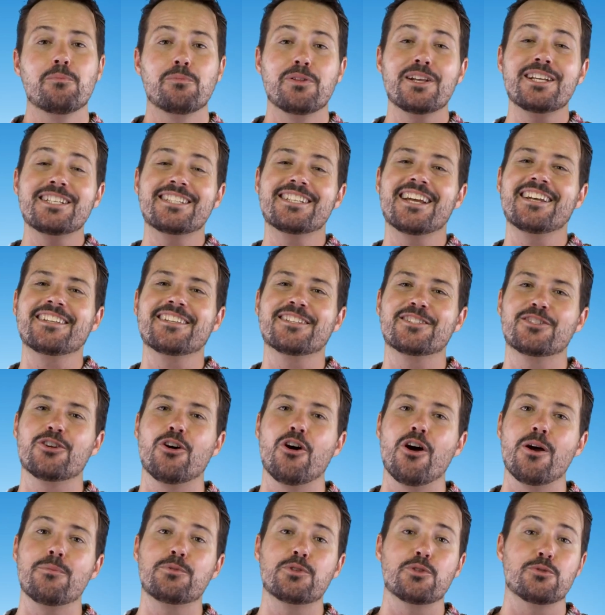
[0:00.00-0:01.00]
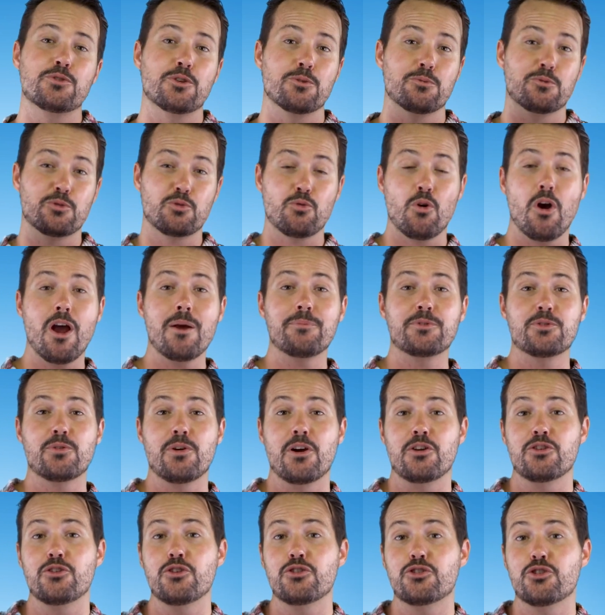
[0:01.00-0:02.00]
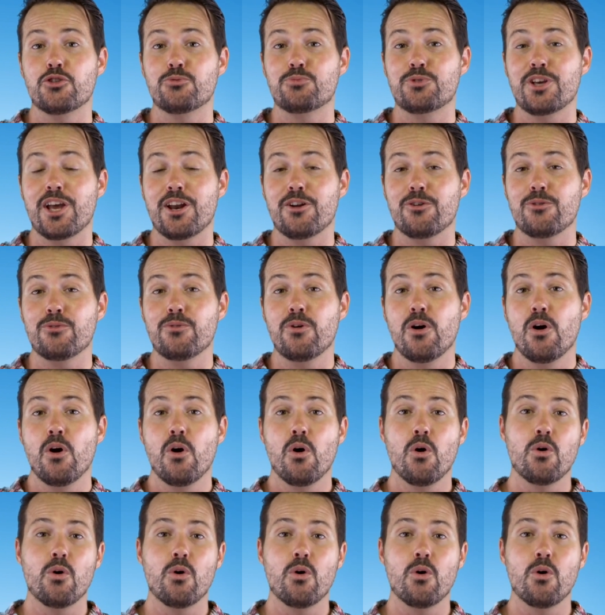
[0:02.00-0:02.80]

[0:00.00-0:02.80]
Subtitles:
please take the time to subscribe to our YouTube channel